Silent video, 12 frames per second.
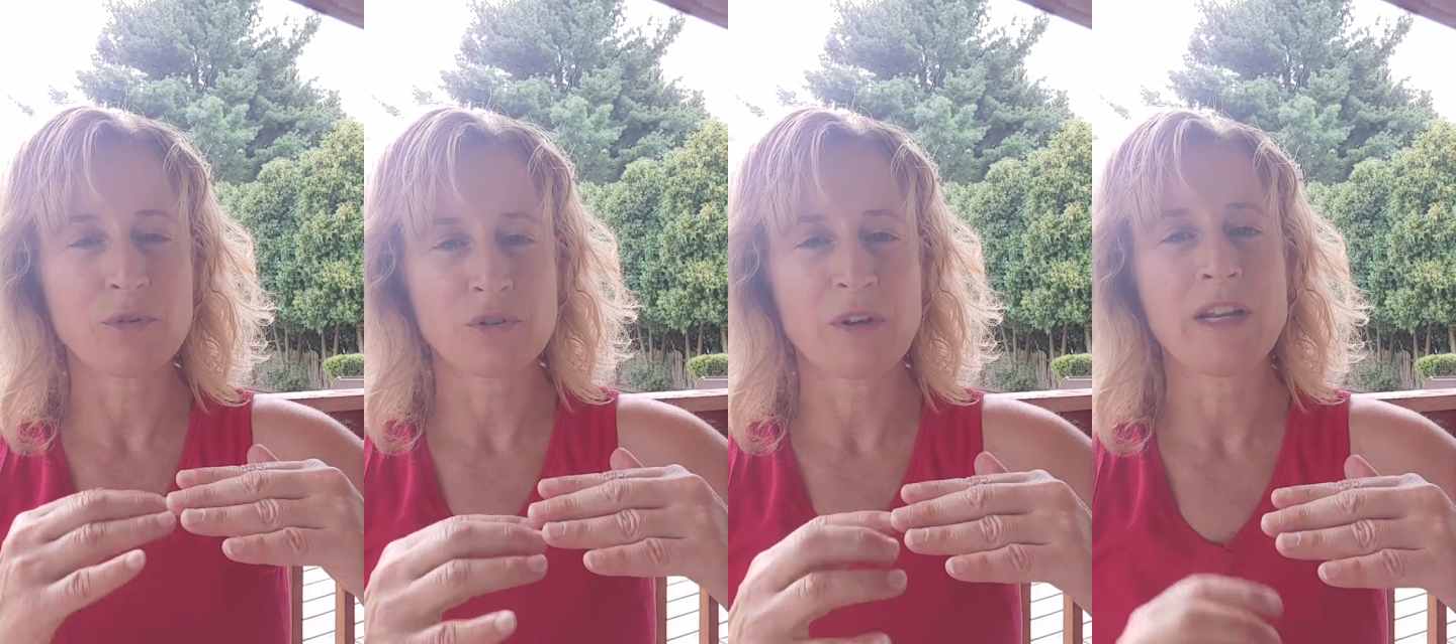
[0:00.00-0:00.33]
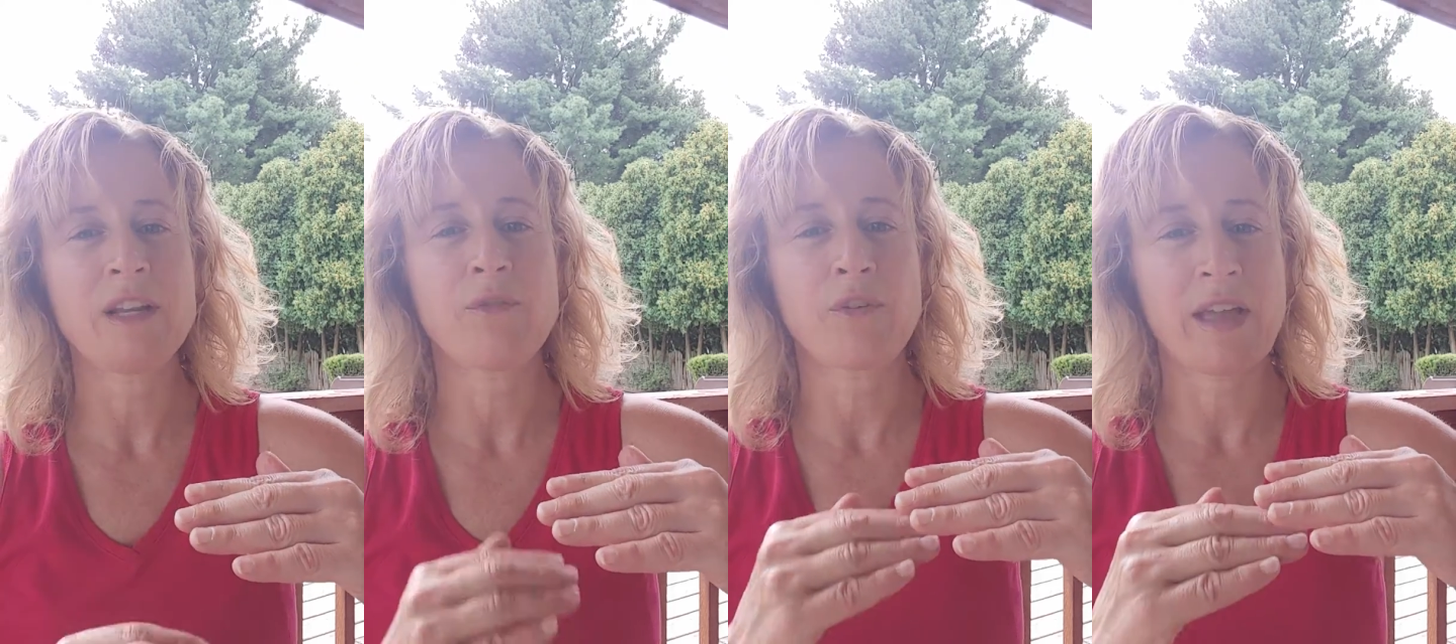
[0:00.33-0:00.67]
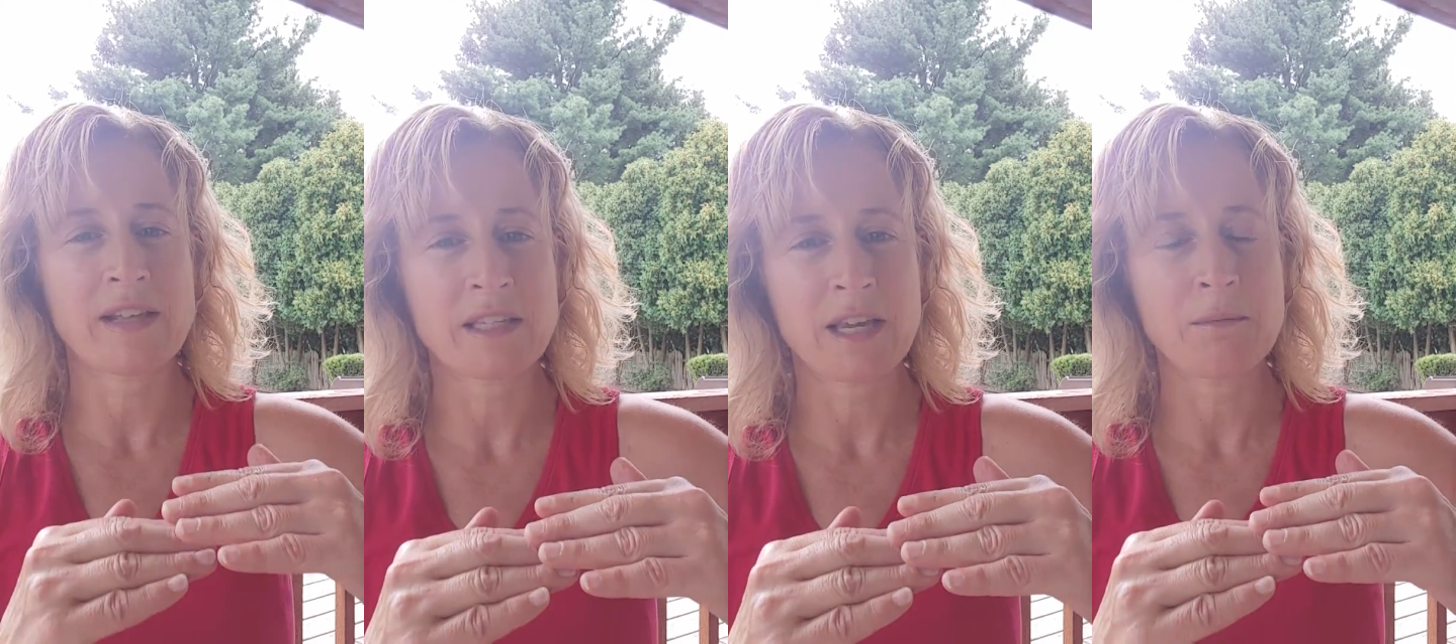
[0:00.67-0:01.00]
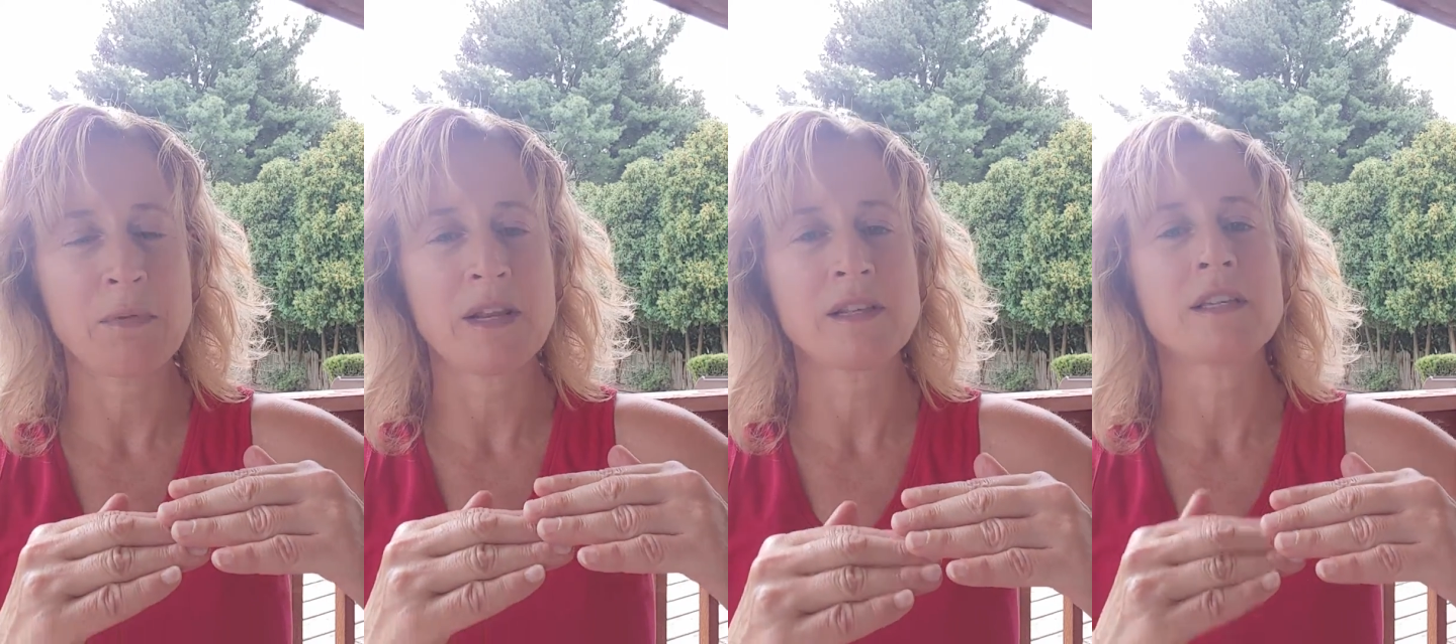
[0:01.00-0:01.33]
training for that
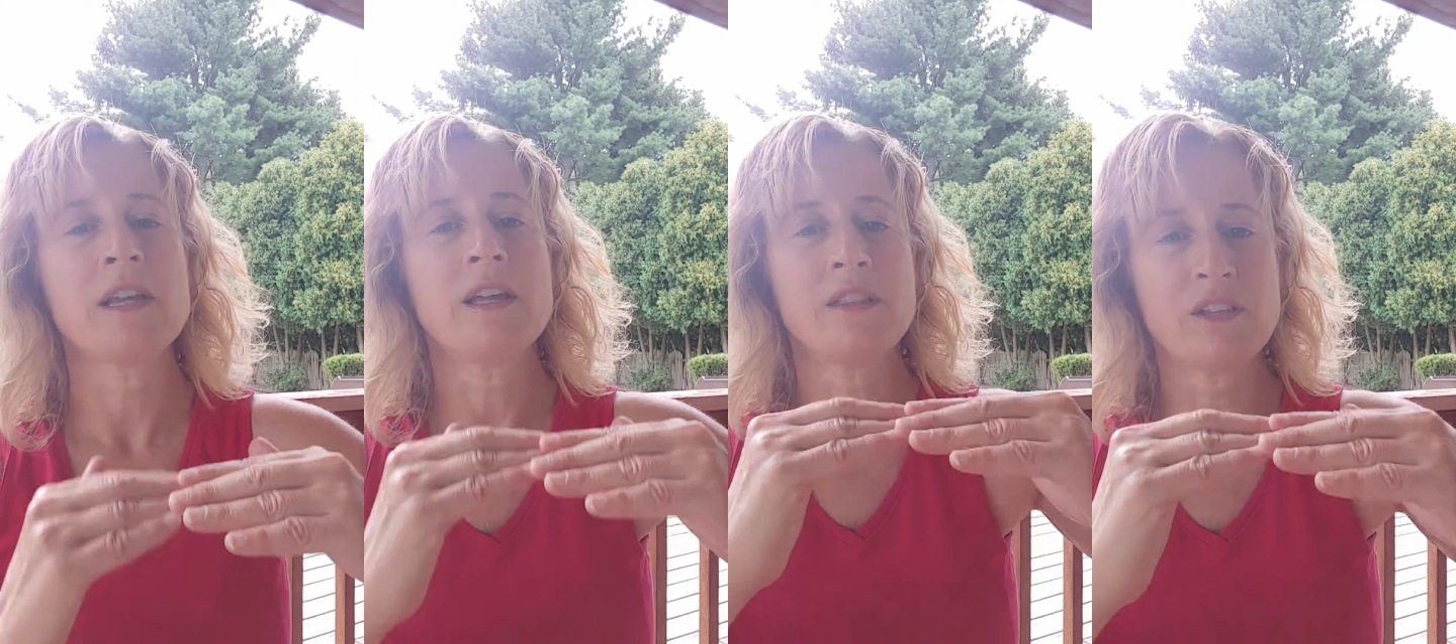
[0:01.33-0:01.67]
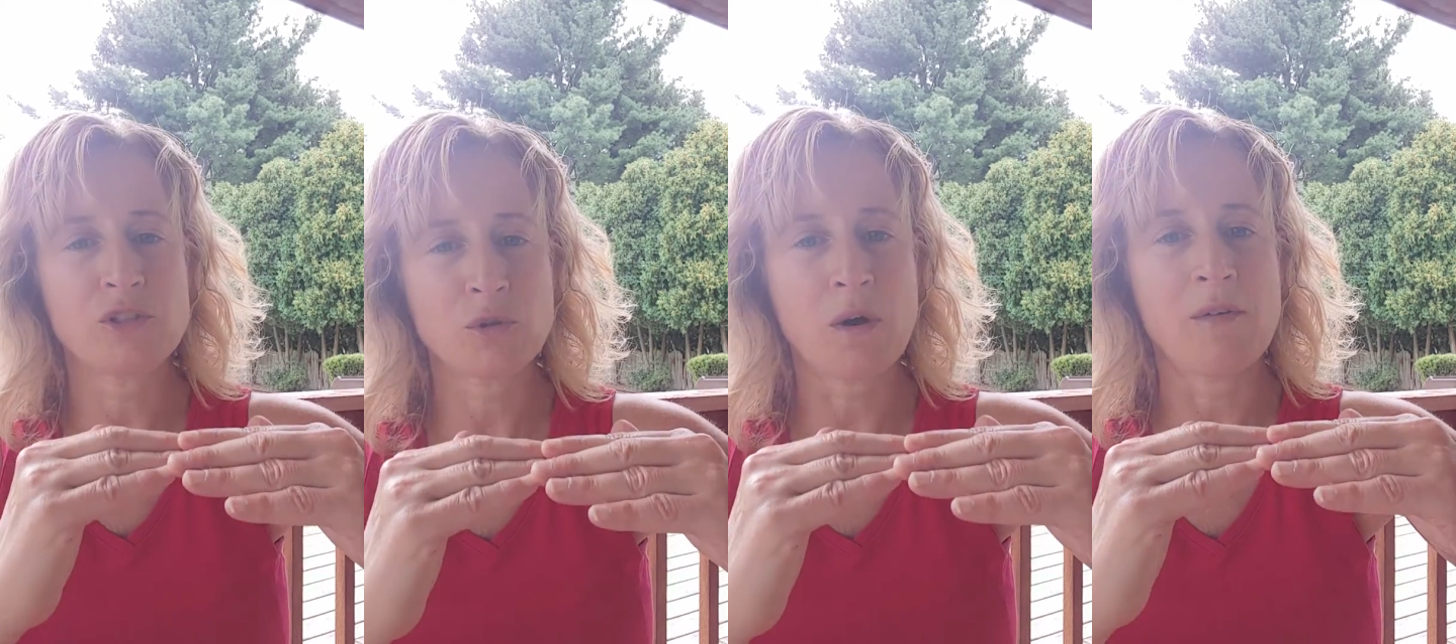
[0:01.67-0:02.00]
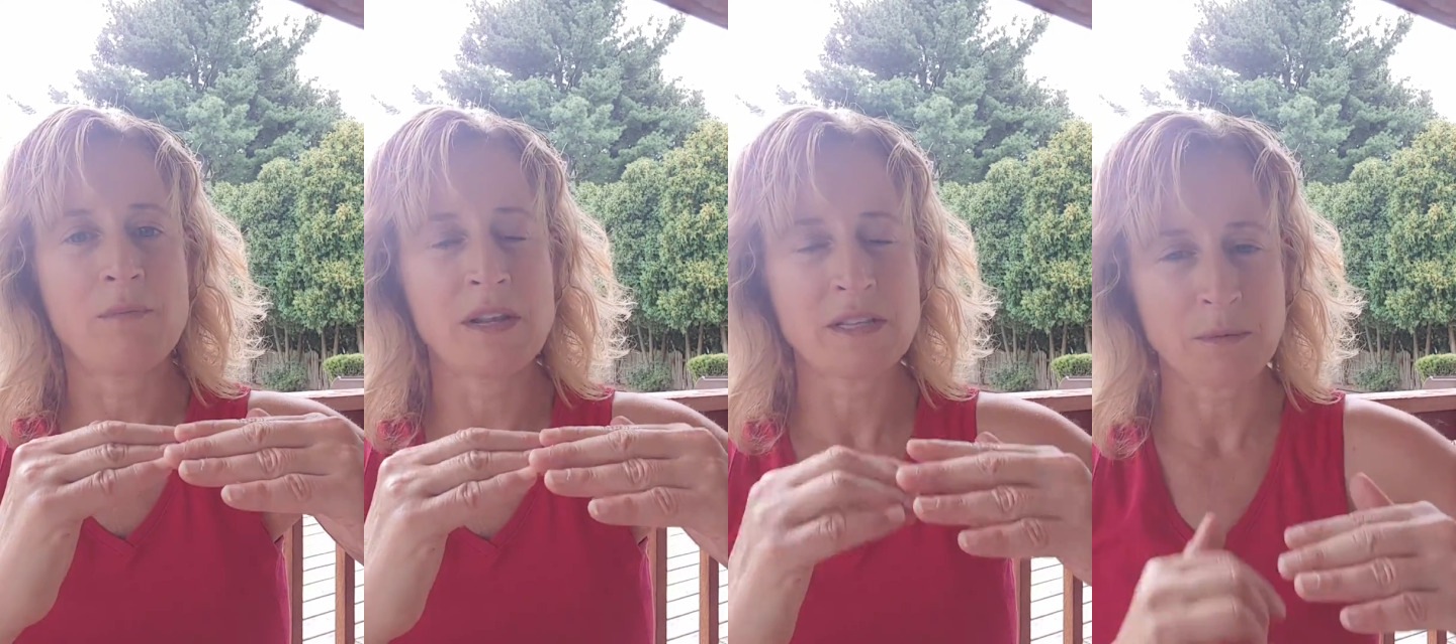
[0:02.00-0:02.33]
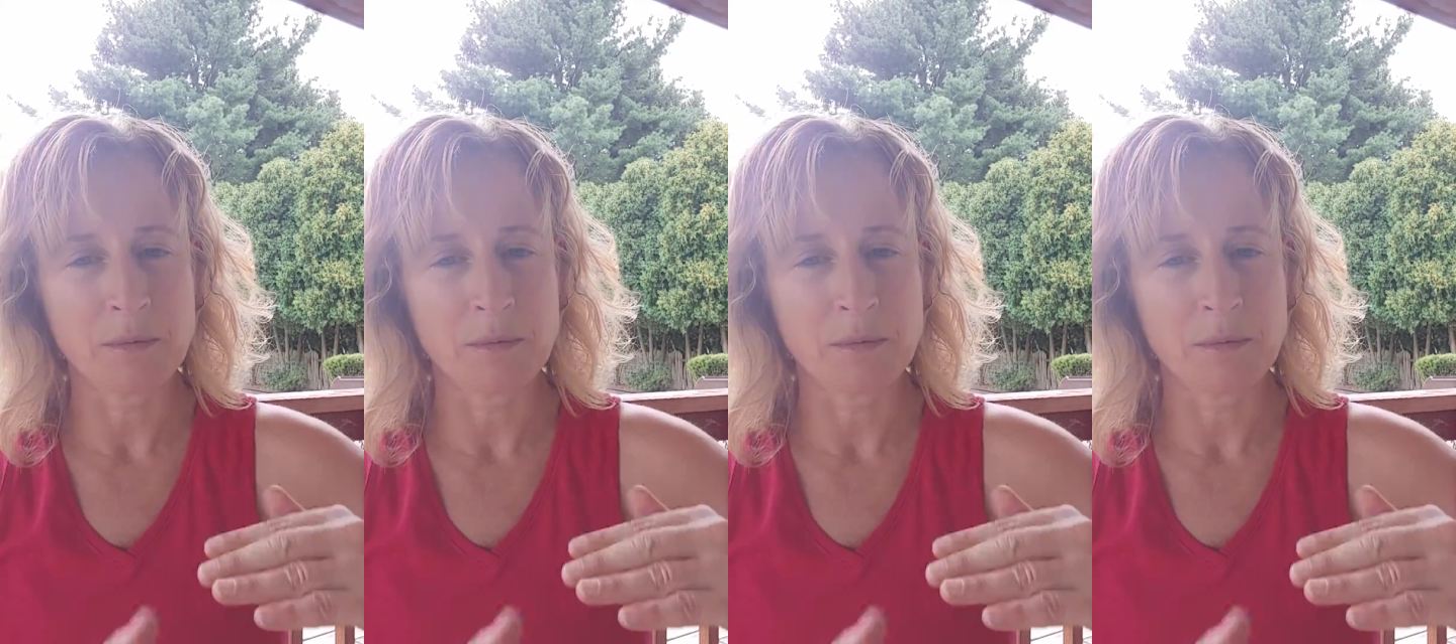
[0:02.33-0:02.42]
10 minutes, then 12 minutes.